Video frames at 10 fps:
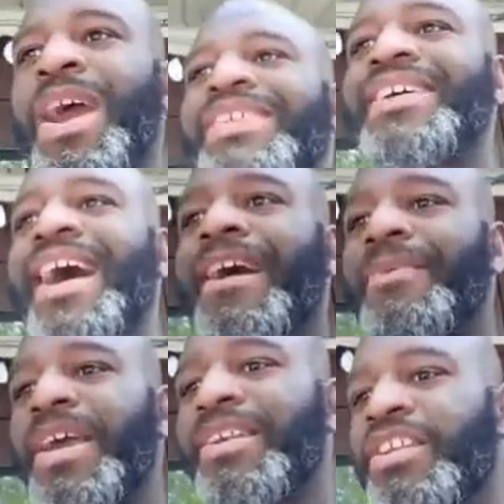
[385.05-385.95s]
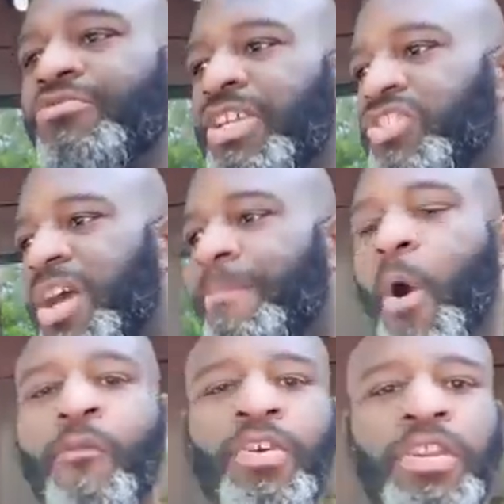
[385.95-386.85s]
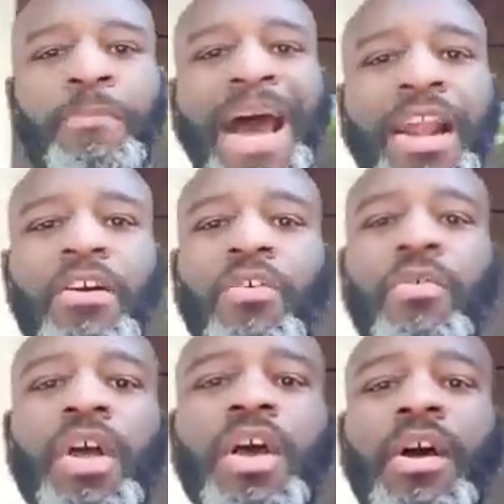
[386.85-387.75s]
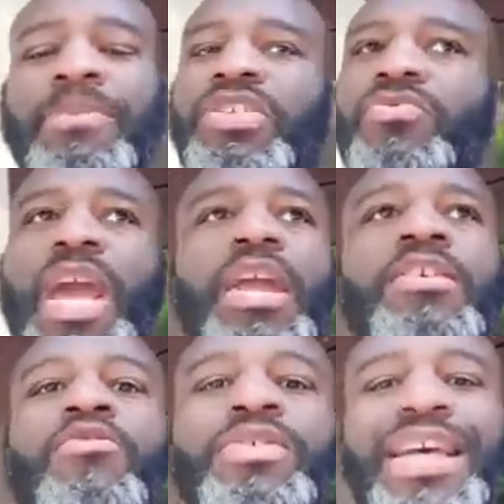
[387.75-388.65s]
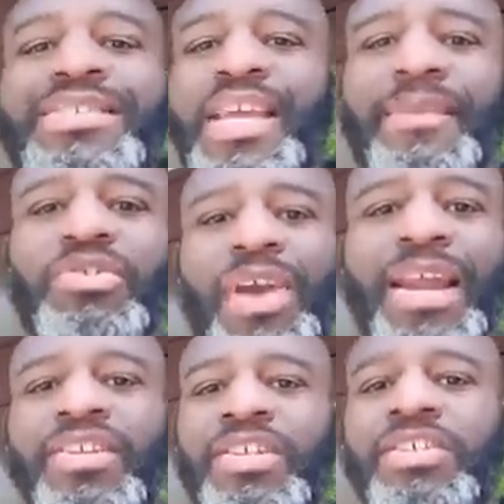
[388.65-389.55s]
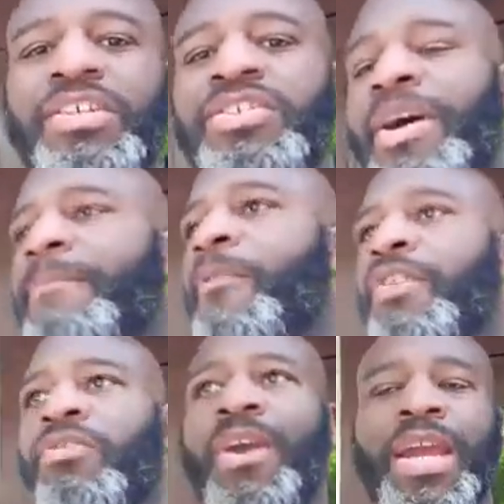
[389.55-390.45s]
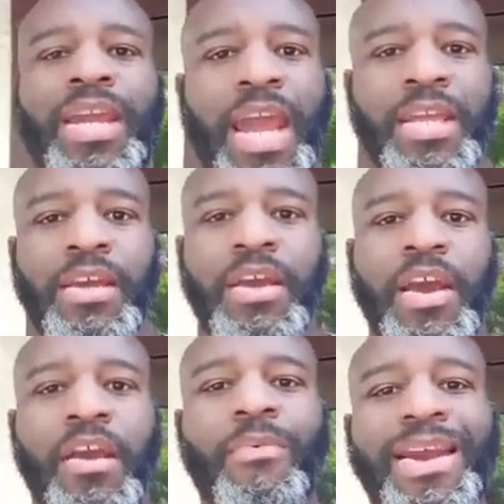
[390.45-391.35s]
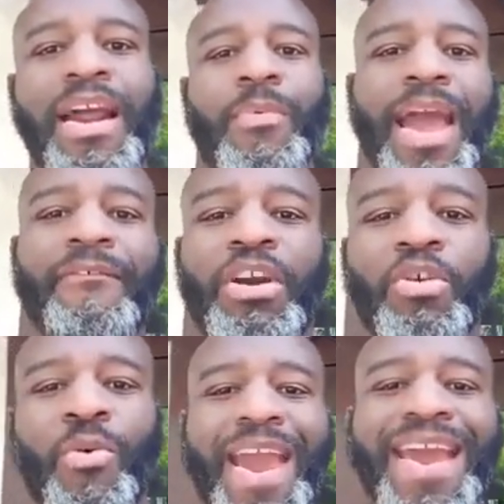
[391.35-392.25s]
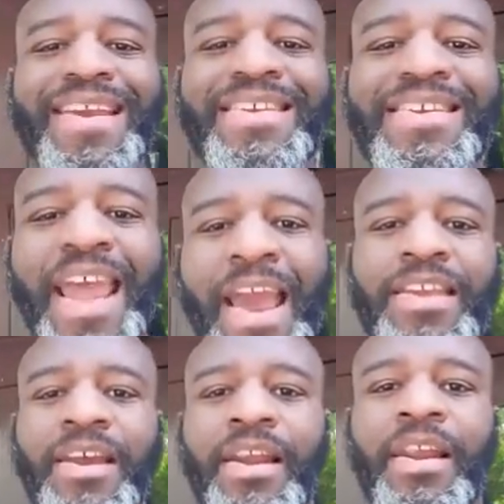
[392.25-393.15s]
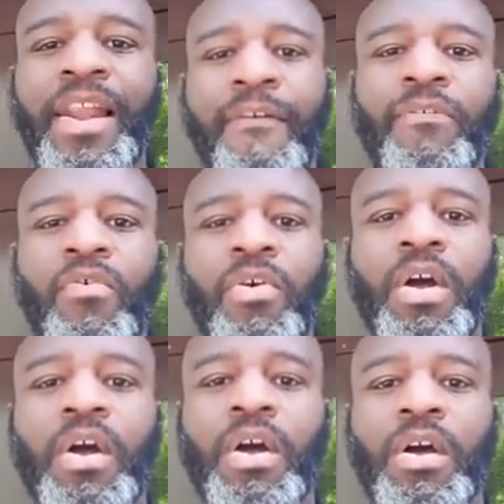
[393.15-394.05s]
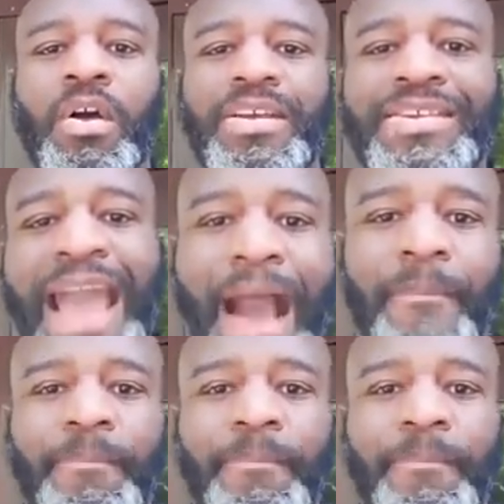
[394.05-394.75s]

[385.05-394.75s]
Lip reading: time, and then you can jump over the pothole. But you can't use that same strategy to jump over the Grand Canyon. And right now we have a Grand Canyon level gap.